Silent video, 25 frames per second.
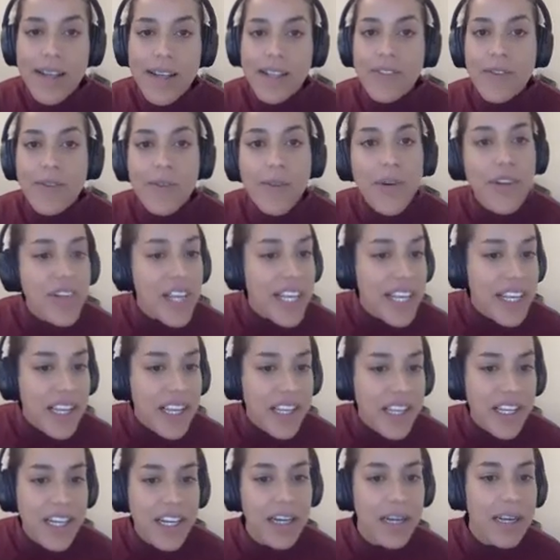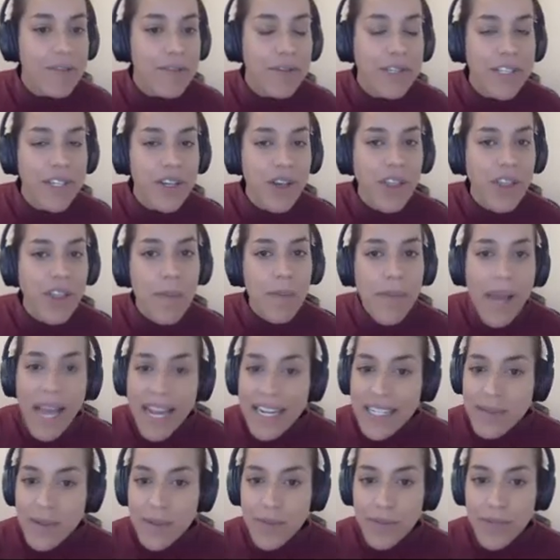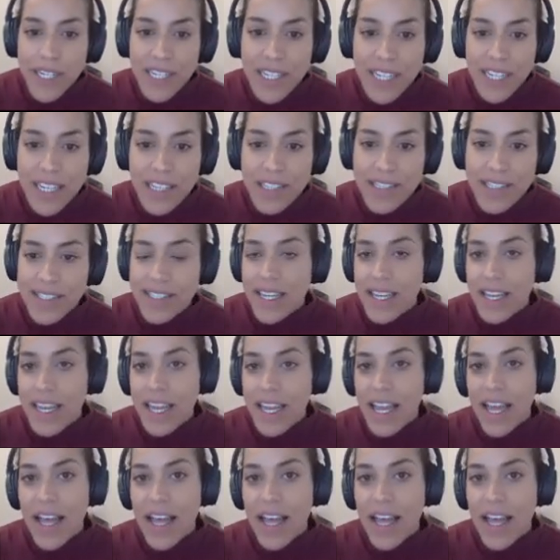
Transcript: So in particular, if we know the maximum radius